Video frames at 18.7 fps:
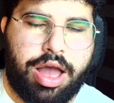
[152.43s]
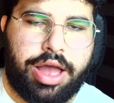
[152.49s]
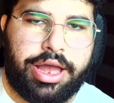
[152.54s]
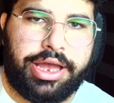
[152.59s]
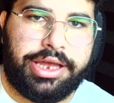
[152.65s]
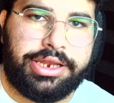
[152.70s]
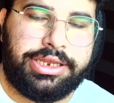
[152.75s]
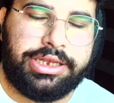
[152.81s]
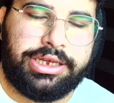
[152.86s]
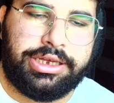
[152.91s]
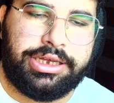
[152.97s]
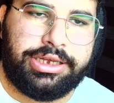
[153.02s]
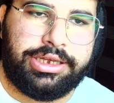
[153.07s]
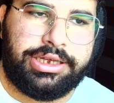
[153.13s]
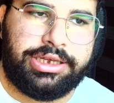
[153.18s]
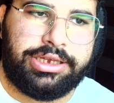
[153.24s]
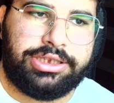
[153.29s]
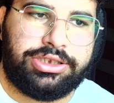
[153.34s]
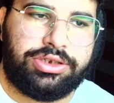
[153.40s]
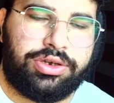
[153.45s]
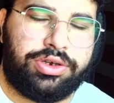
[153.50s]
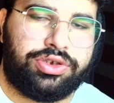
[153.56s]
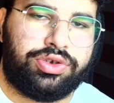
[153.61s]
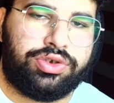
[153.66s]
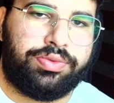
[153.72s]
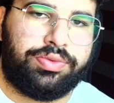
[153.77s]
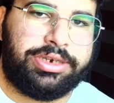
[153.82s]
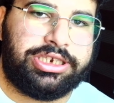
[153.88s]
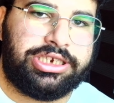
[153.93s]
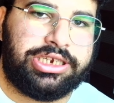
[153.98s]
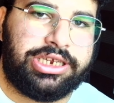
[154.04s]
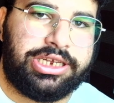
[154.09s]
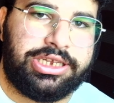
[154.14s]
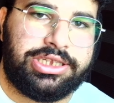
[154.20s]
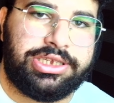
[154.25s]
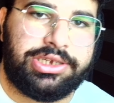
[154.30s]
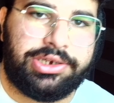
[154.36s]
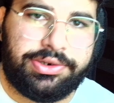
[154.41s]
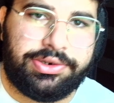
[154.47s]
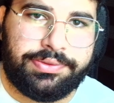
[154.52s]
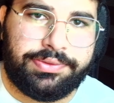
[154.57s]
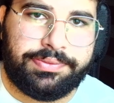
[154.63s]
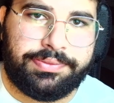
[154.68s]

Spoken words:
and it's also much easier.